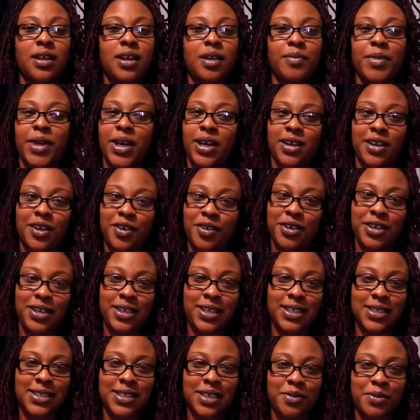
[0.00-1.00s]
I'm not going to go into
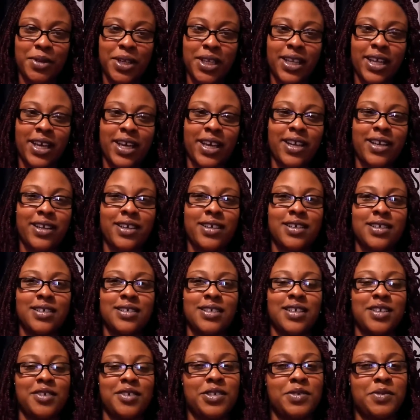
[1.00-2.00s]
detail about that
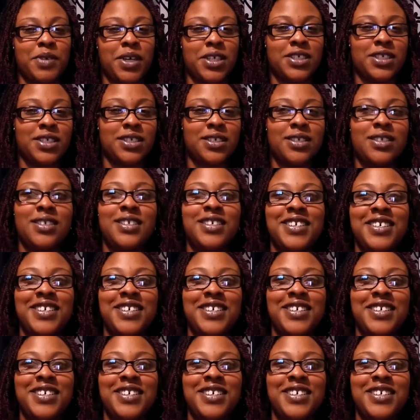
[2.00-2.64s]
because he's watching.